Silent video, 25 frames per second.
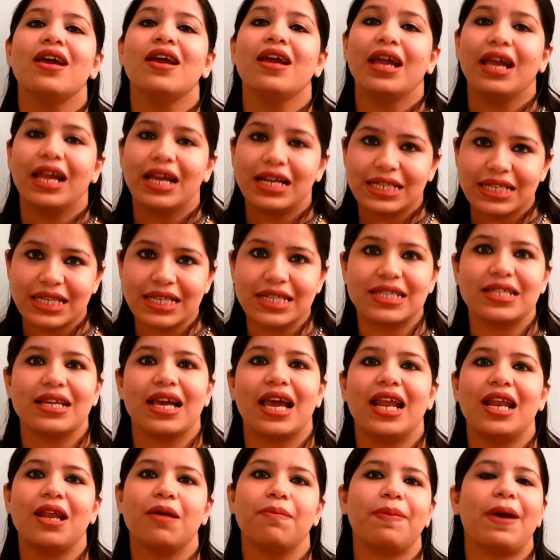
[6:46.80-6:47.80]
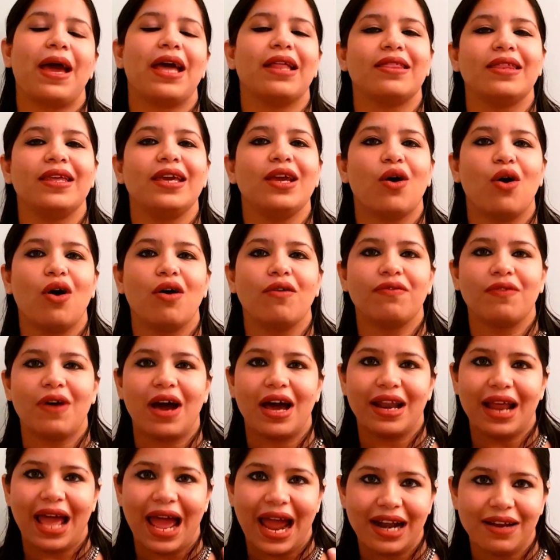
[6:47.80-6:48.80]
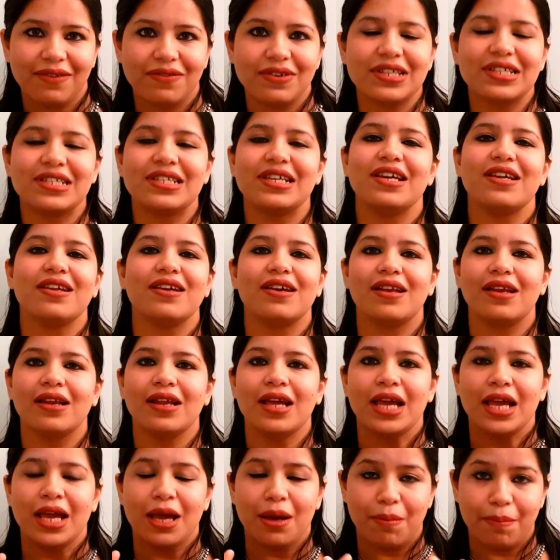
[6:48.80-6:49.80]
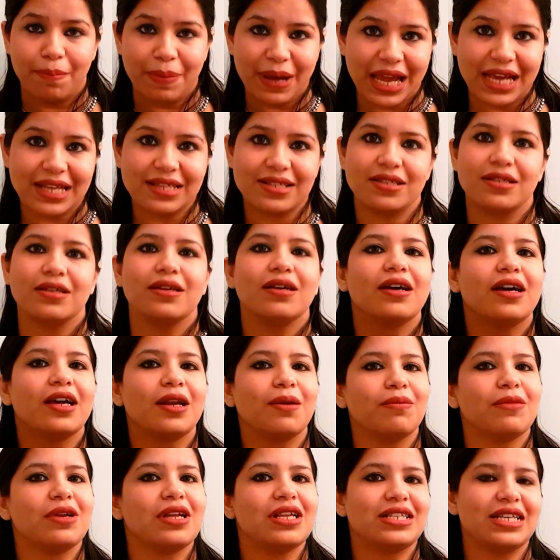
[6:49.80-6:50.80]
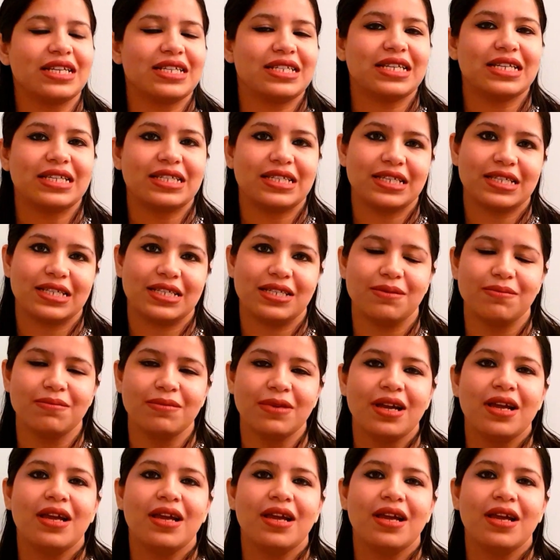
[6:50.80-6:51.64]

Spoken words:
it is an apathy of our adversarial based criminal justice system